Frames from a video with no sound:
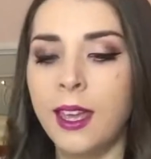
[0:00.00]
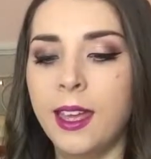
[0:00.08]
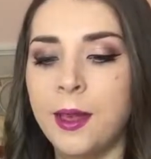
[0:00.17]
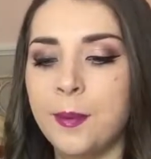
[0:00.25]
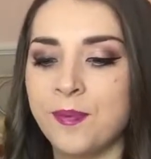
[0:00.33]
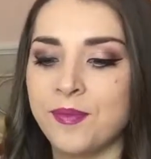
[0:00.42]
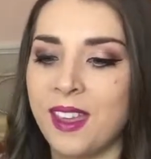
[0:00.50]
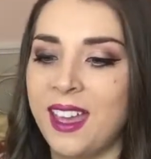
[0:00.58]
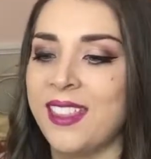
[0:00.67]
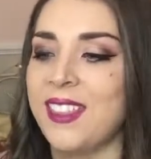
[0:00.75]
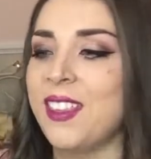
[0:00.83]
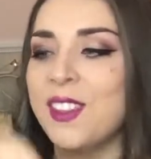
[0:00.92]

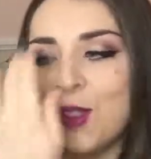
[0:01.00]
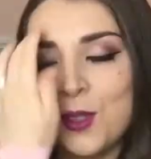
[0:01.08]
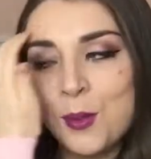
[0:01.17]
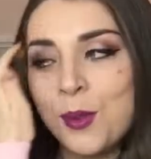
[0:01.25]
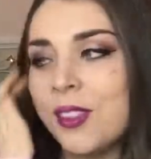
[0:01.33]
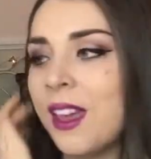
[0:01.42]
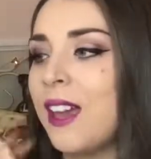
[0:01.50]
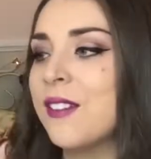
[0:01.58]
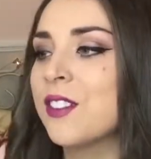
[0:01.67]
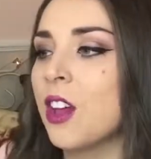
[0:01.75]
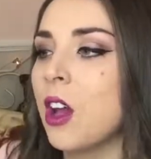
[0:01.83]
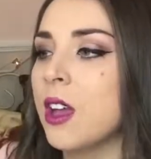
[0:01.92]
And then the other one that
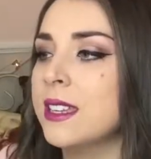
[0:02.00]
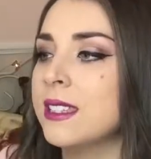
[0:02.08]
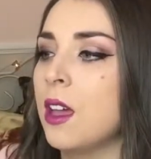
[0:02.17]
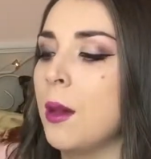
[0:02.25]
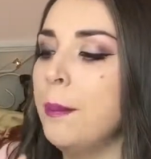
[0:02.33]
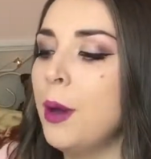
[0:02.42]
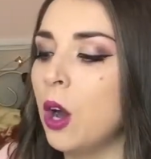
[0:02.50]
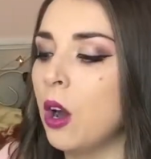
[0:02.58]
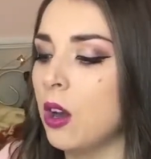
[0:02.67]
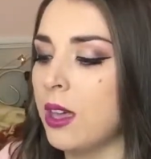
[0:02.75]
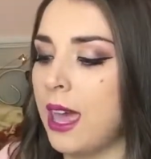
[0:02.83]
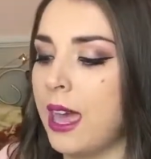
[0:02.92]
I've got is a
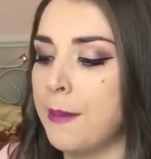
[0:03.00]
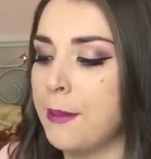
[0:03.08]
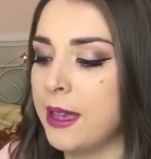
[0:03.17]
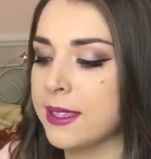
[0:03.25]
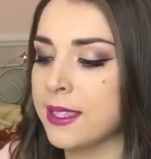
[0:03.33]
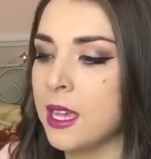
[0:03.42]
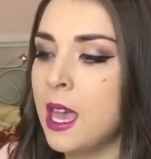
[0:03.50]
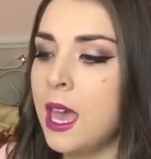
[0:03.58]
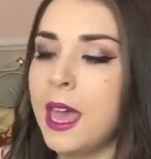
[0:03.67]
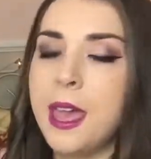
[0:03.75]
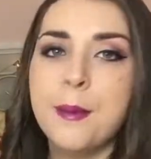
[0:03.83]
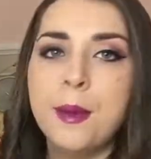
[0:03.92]
pore care mask,
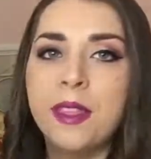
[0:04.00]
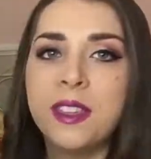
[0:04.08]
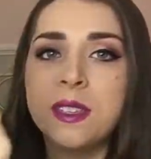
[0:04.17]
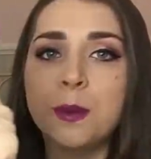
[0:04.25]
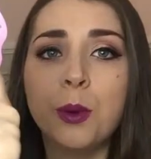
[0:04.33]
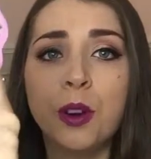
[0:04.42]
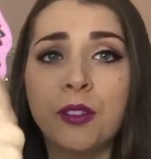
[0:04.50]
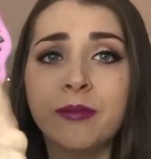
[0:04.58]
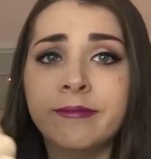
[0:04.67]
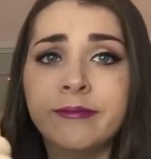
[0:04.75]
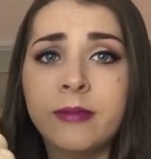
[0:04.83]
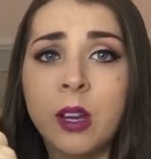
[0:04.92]
and this
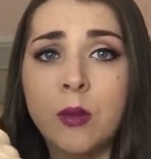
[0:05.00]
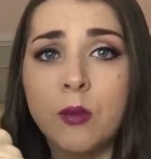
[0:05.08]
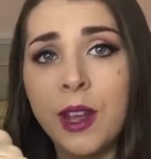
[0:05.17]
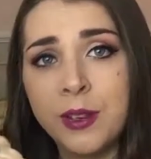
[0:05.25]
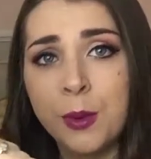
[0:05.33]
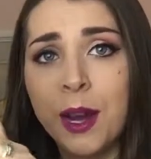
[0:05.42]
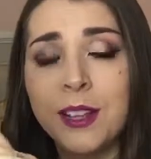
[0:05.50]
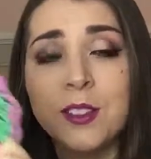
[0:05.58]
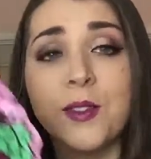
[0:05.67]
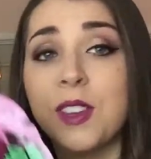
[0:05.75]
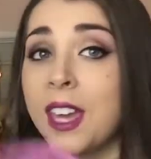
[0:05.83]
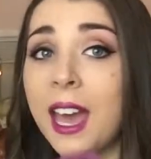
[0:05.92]
one, red wine.
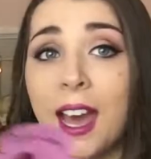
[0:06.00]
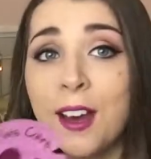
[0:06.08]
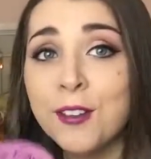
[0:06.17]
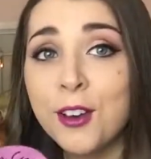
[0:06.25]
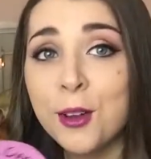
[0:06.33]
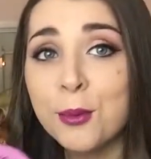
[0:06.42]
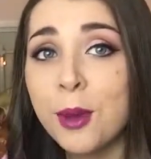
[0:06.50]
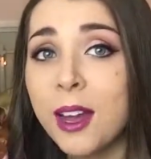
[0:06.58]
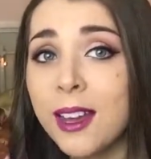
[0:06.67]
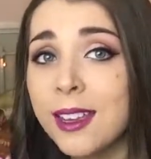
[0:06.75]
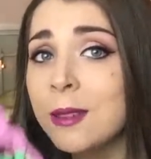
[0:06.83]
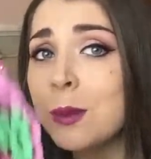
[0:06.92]
So if you can't afford
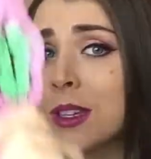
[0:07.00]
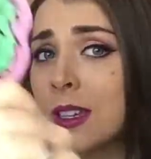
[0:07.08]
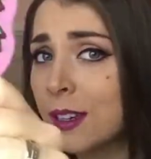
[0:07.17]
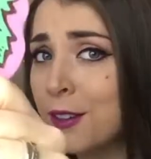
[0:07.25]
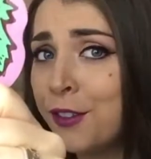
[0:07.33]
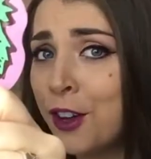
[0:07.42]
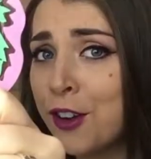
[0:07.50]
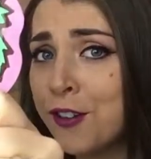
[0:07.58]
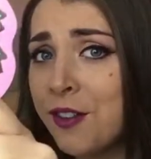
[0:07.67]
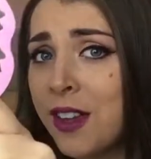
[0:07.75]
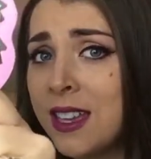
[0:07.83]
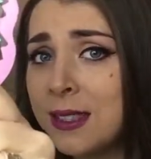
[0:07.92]
wine but you can afford
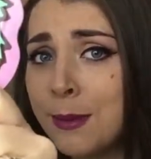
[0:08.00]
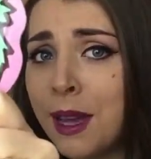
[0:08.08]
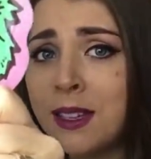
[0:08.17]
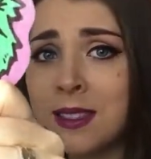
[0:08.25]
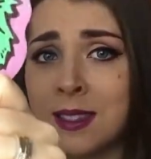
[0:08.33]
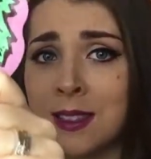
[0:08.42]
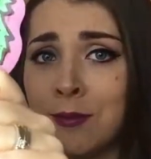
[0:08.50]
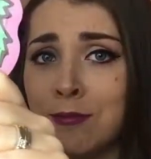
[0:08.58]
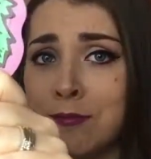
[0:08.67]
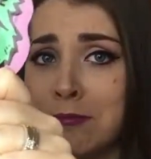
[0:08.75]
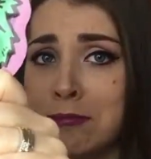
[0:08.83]
a face mask,